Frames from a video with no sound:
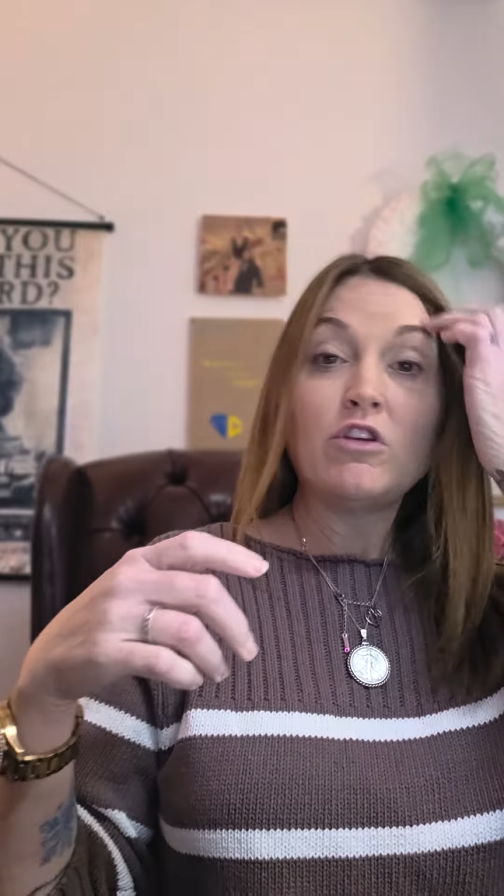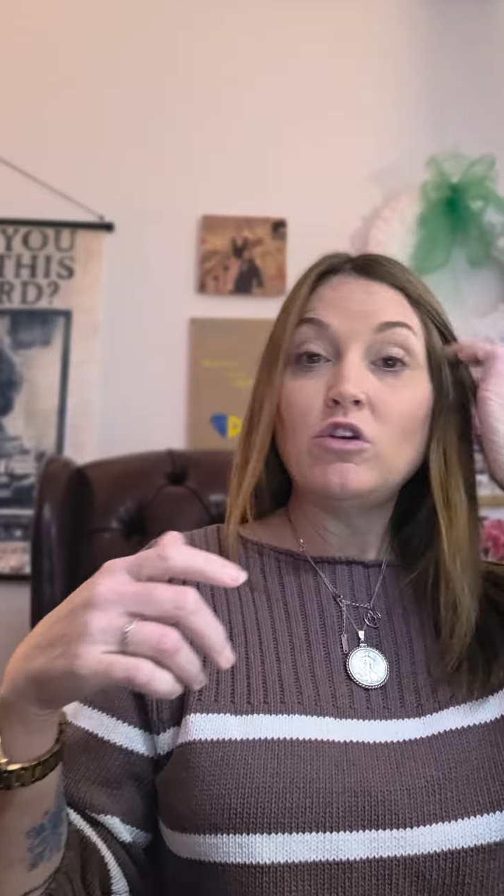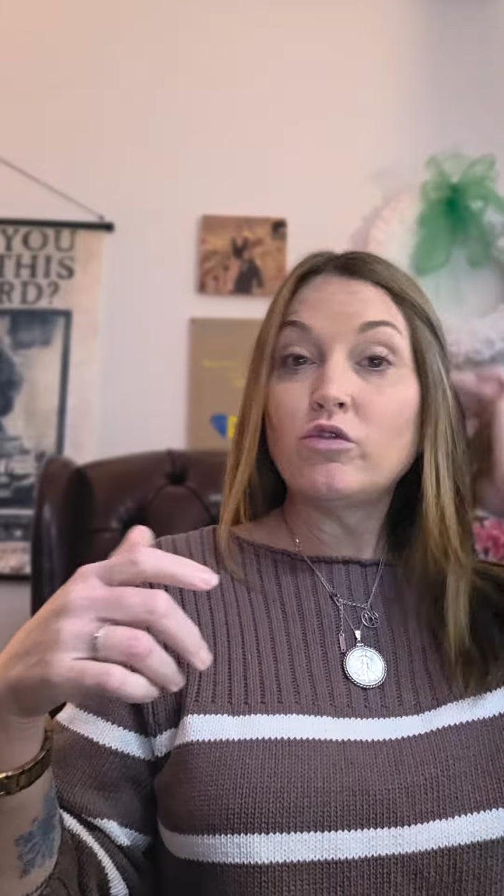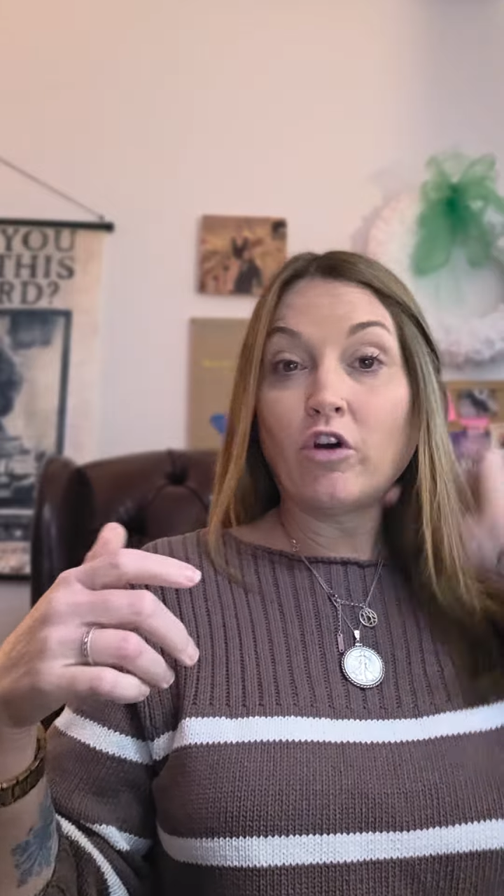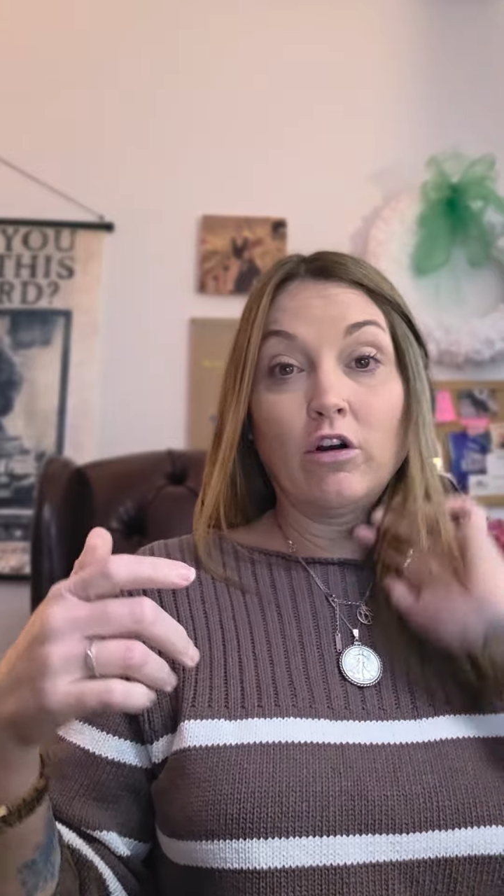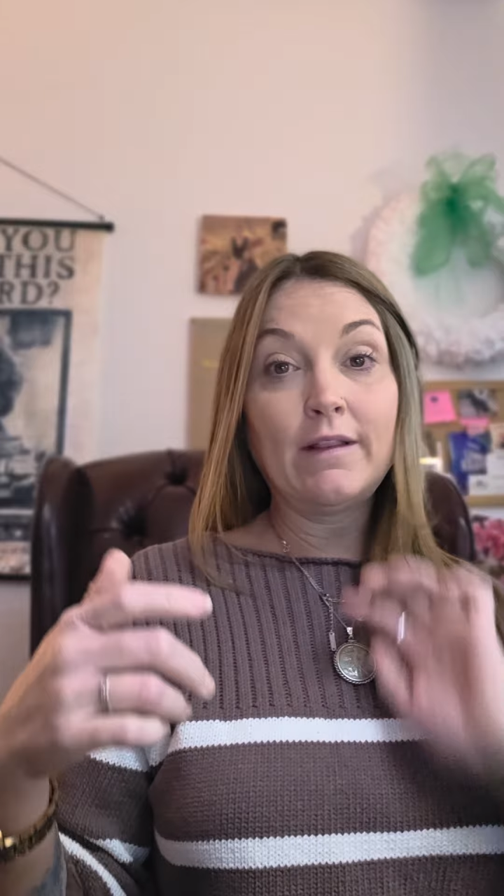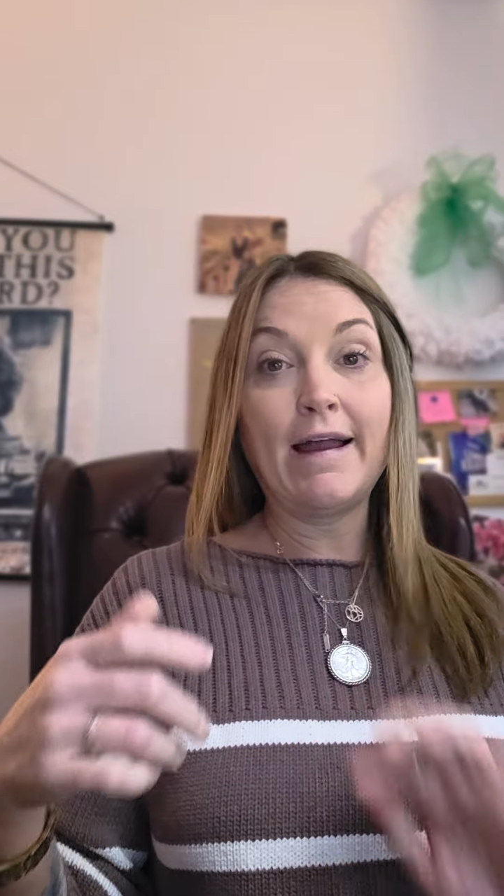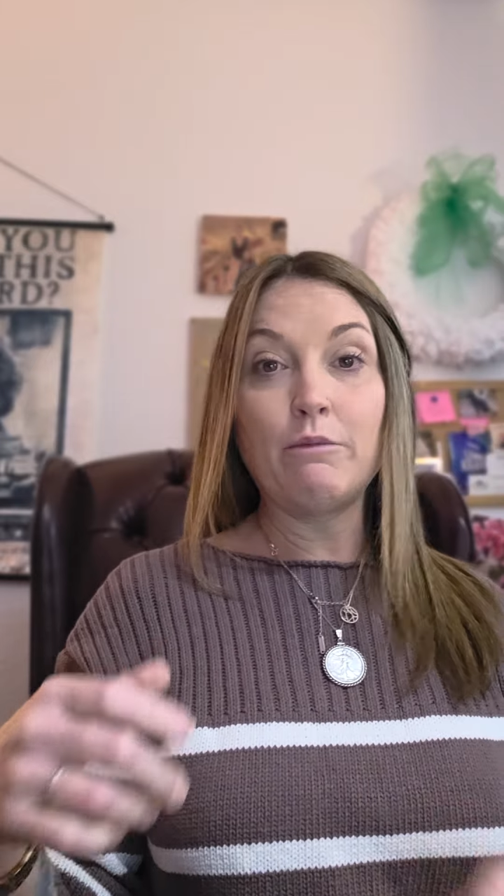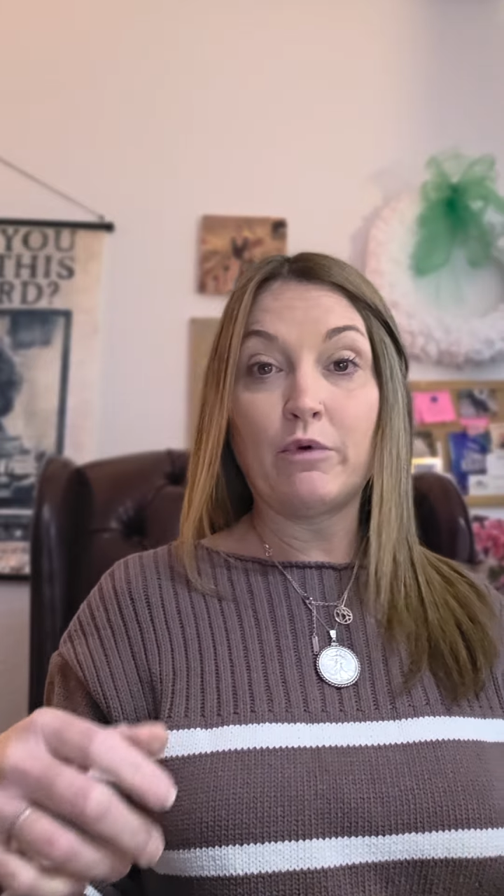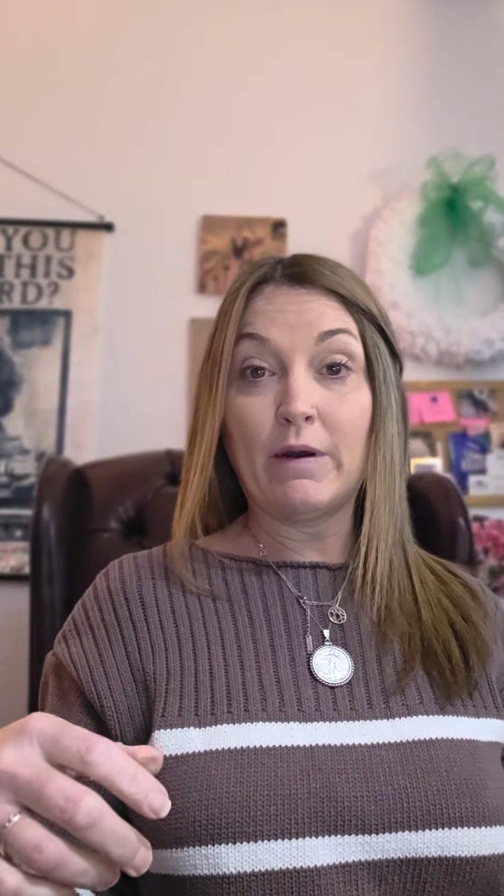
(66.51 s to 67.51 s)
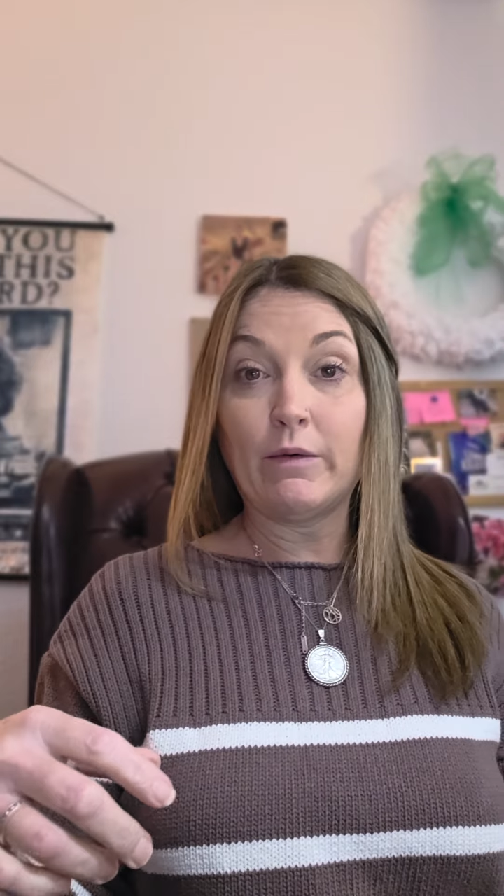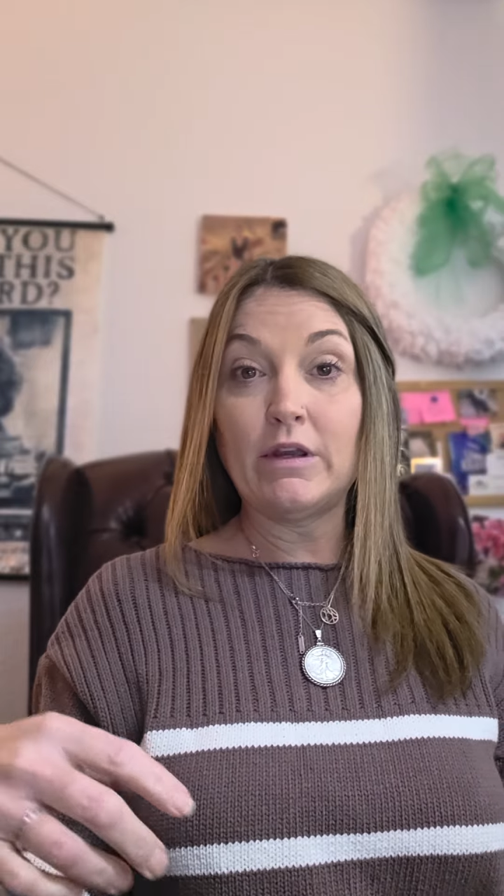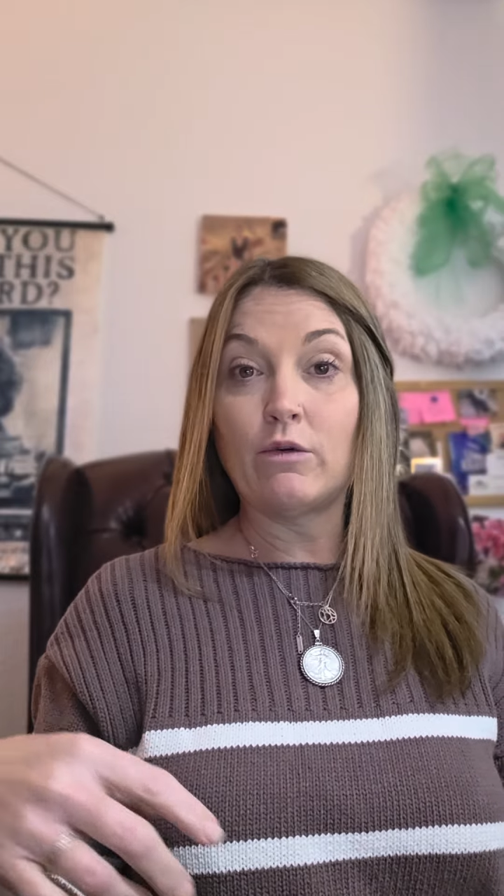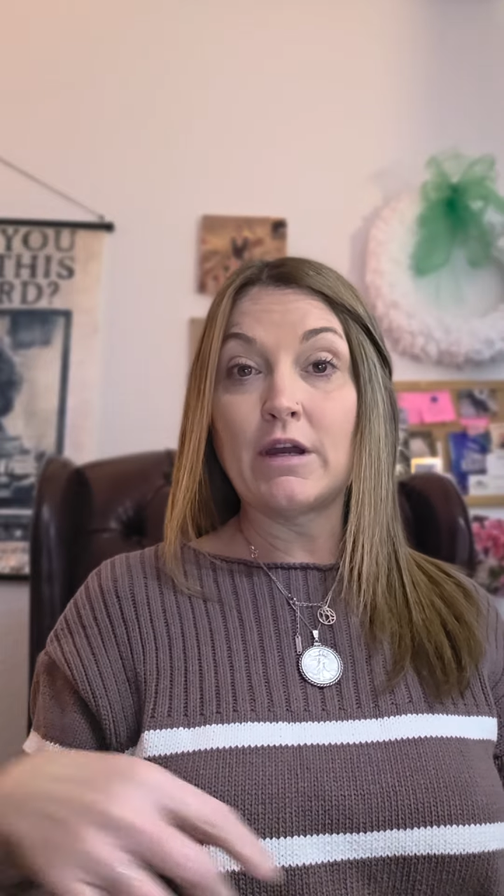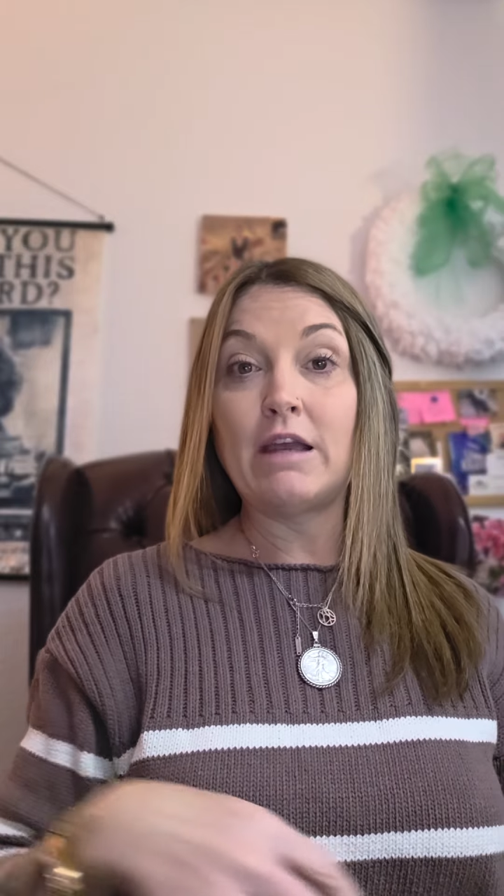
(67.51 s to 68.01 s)
use our library,
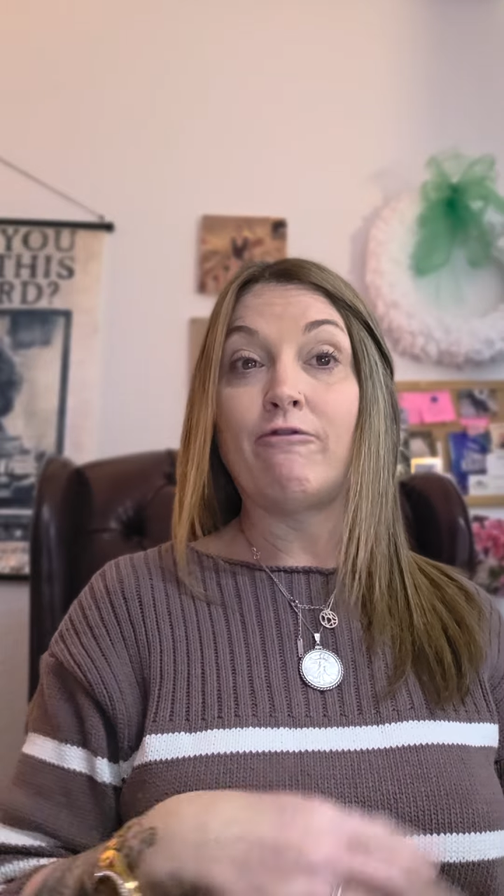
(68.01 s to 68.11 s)
okay?